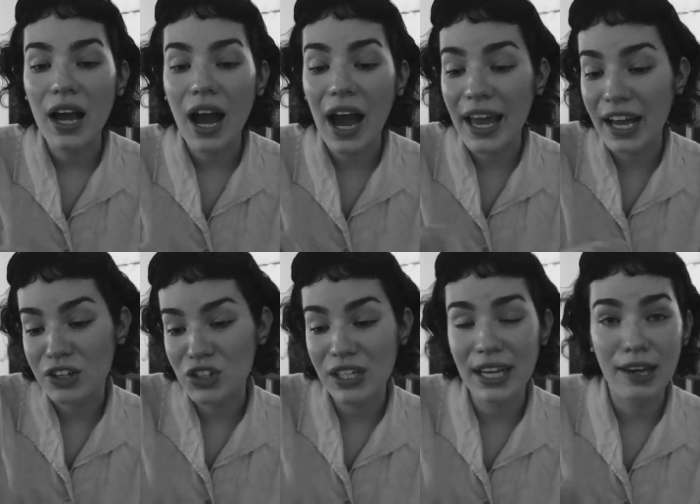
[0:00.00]
I
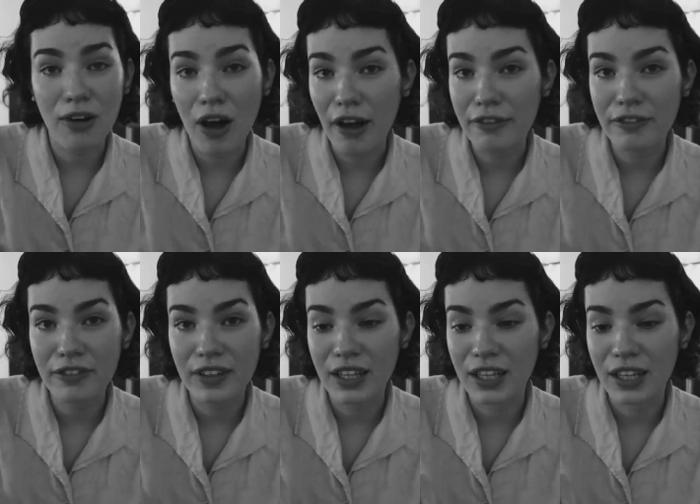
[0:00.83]
actually get off
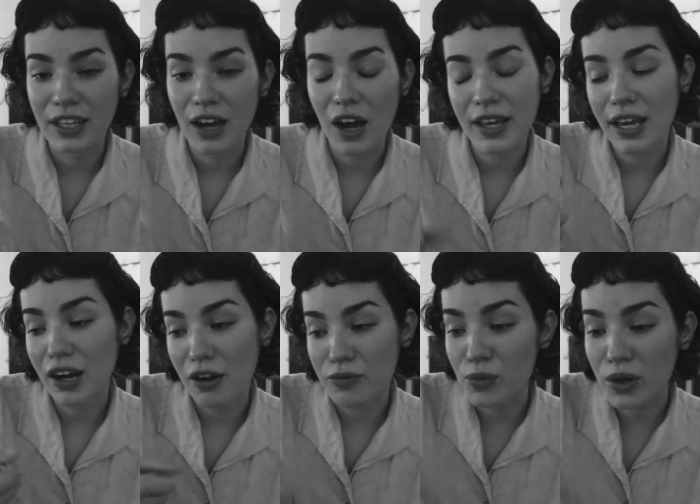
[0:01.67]

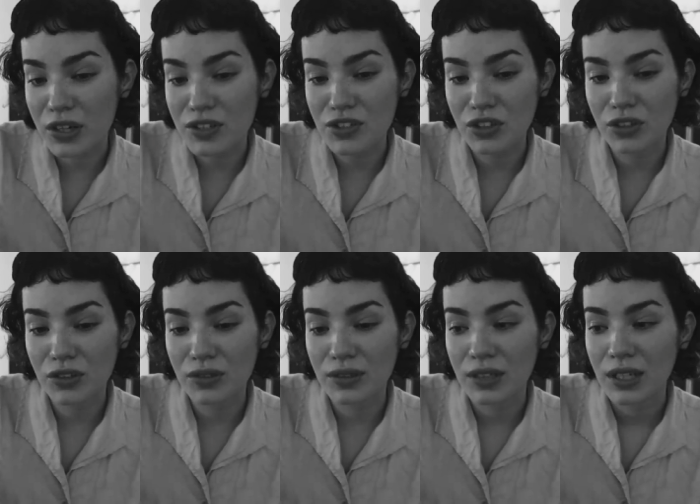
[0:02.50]
work
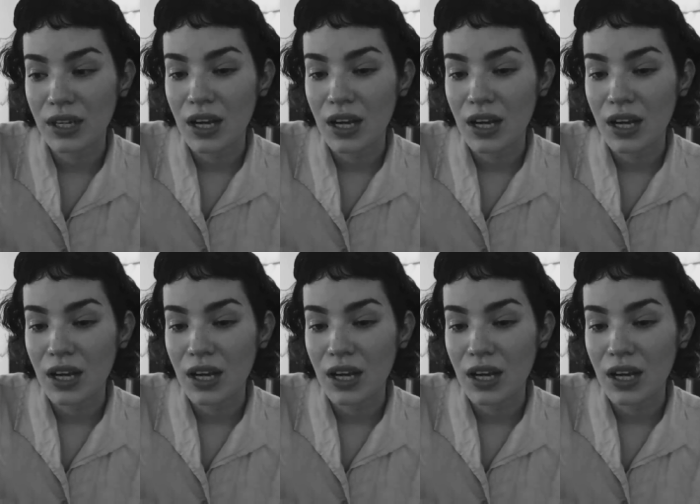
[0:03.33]
soon,